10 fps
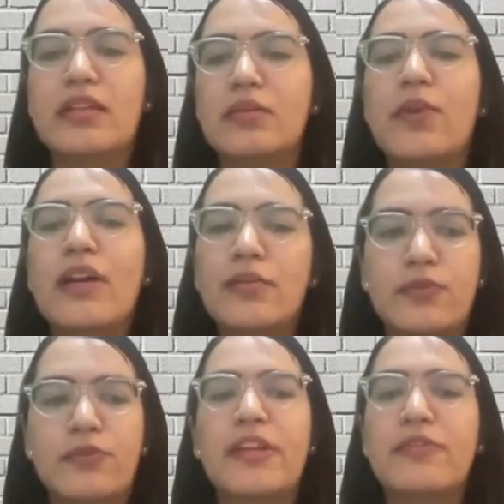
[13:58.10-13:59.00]
One
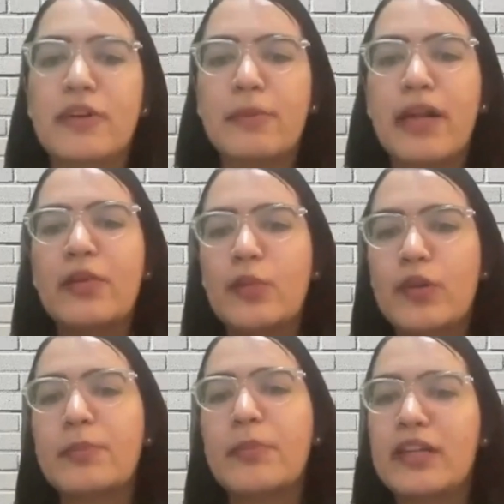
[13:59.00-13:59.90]
framework might
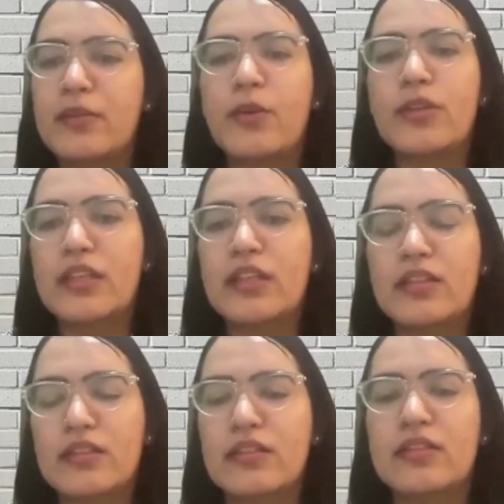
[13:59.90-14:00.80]
work better for
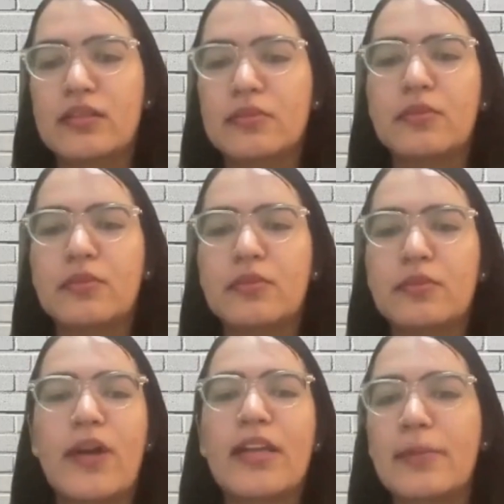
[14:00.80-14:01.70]
the for
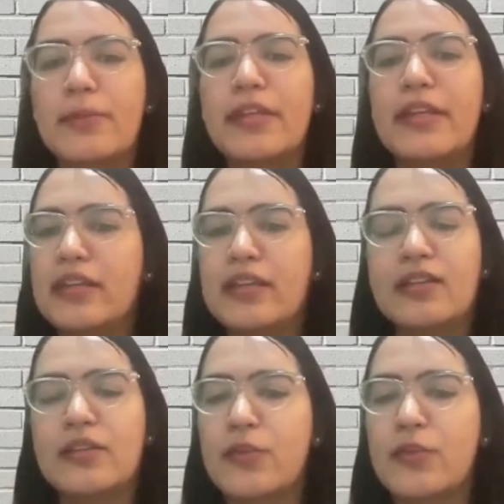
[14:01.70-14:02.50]
one company and the other